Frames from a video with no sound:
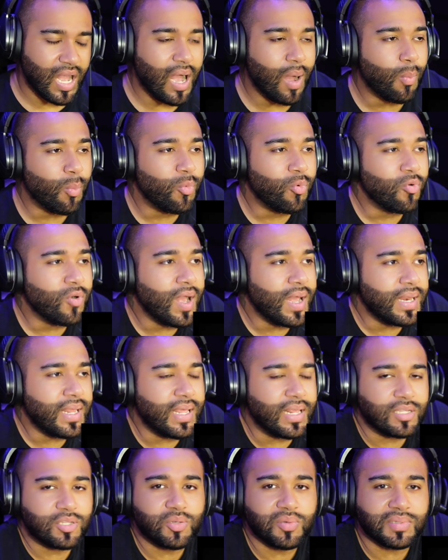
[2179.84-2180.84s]
I'm
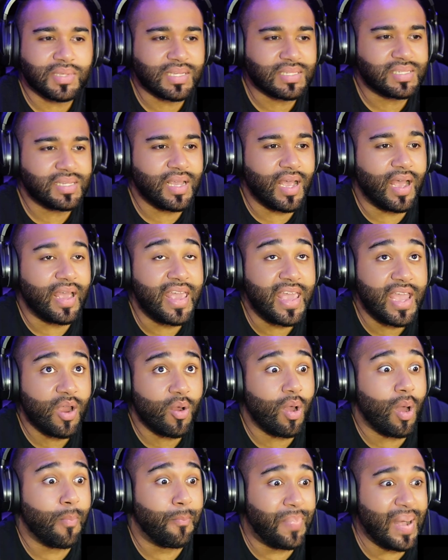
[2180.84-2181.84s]
running. As soon as I see
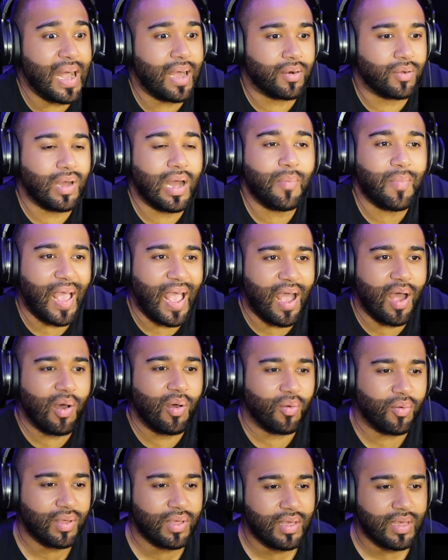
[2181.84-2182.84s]
hear a bottle, I'm
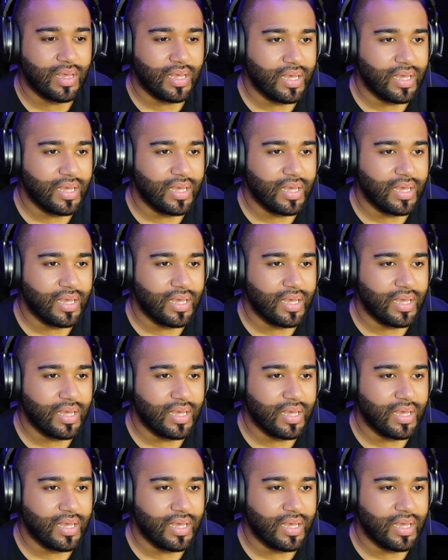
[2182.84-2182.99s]
out.